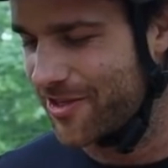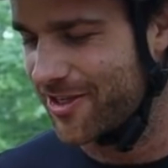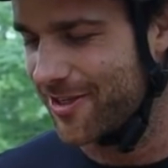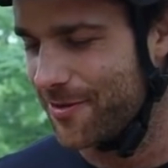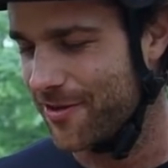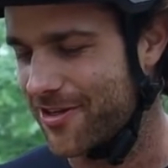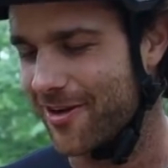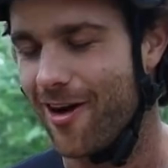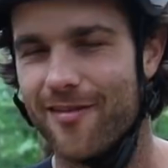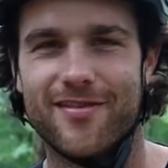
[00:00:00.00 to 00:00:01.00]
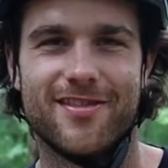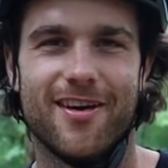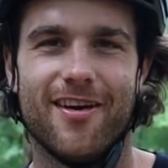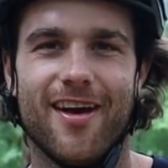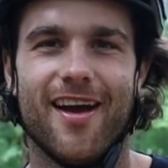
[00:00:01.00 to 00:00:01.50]
super soft,
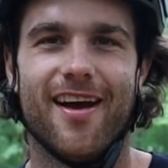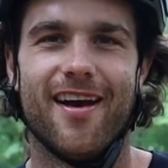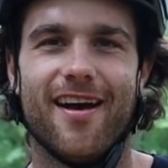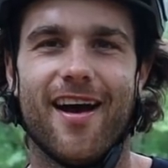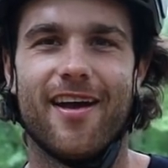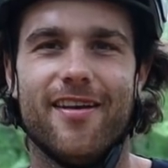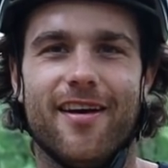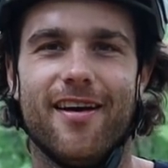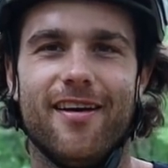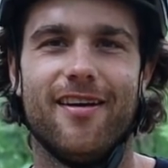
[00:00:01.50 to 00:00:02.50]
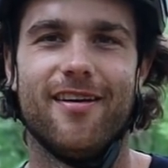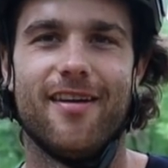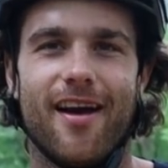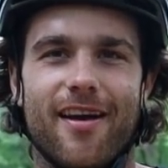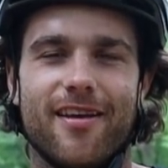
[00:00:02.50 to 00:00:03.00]
so had to
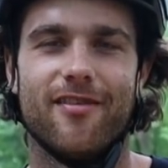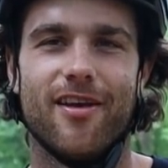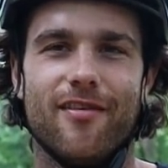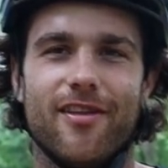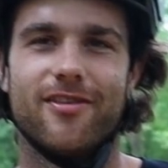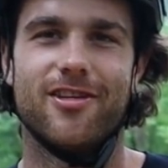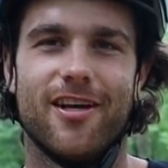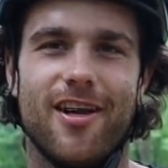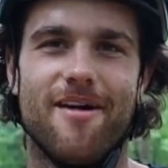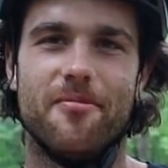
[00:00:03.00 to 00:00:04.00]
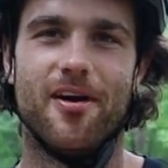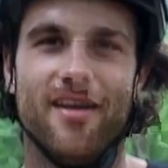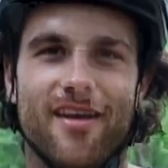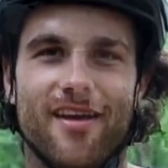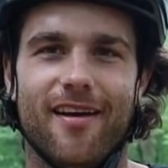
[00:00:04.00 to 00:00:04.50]
give it everything she got, but
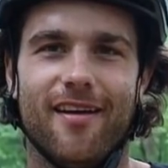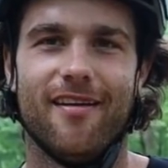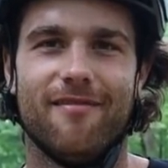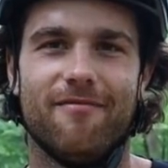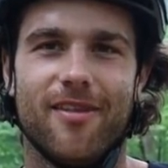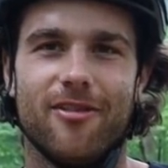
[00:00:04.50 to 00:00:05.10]
it